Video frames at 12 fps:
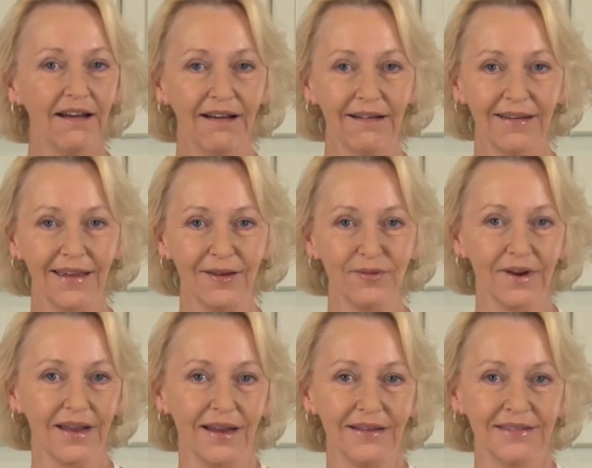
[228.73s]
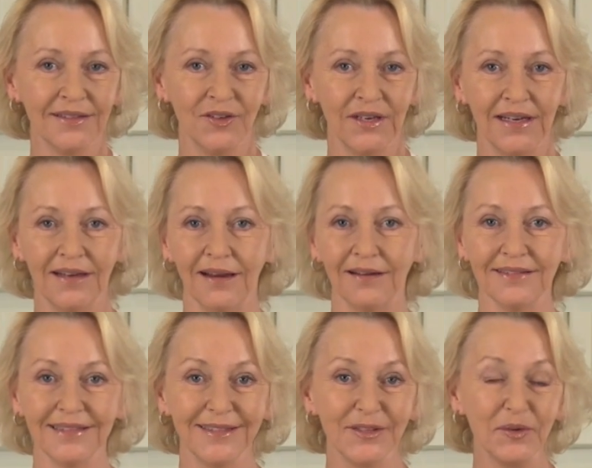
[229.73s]
Okay, we're concentrating
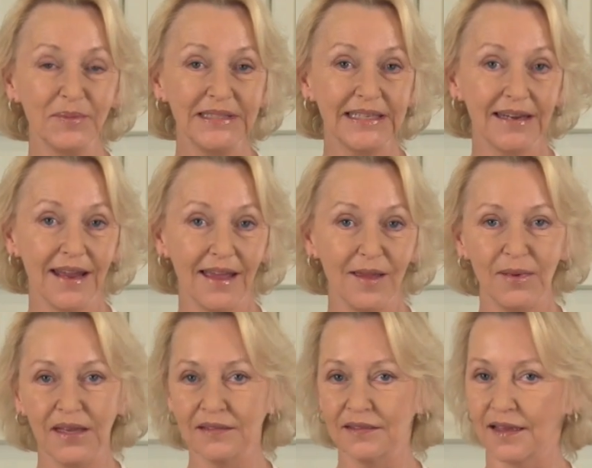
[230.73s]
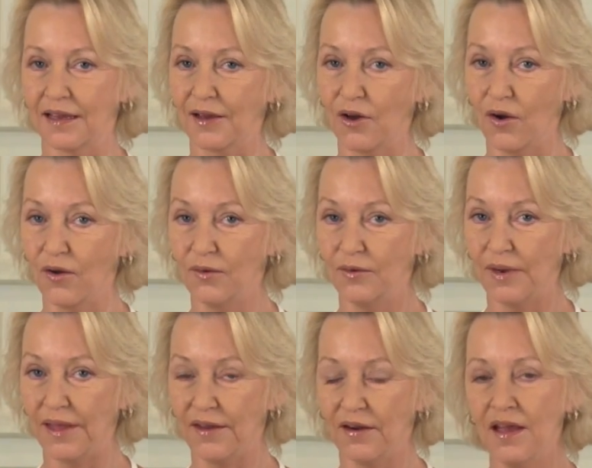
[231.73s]
on soups today because of the cold
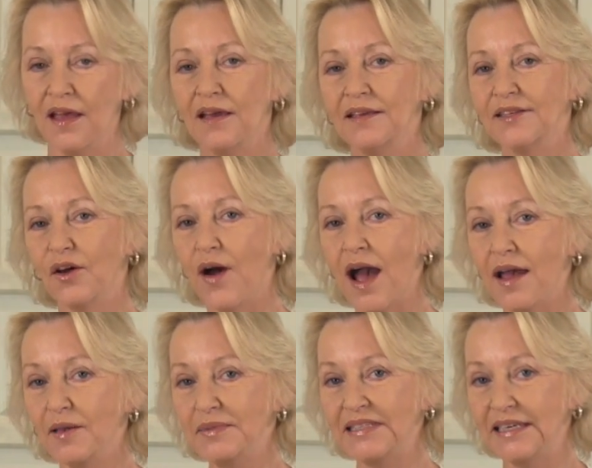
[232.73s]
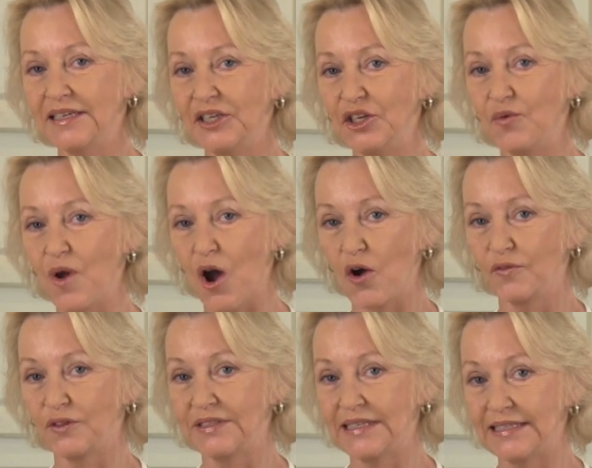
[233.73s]
weather, so I'm sending you
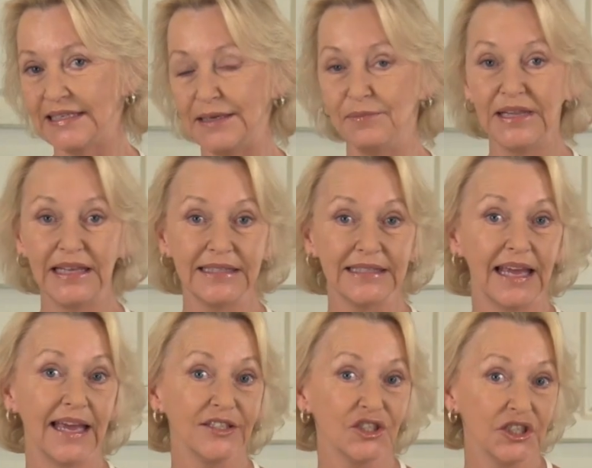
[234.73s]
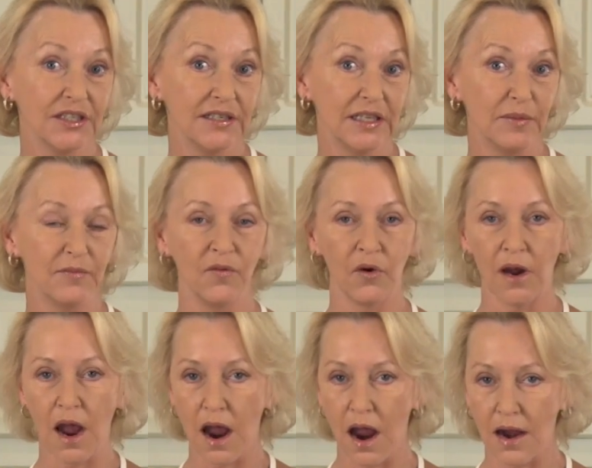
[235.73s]
over to see Melissa at Chin Deep for
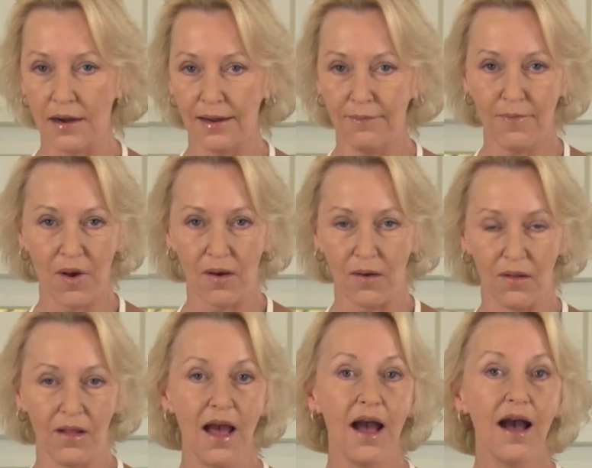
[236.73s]
a hearty bowl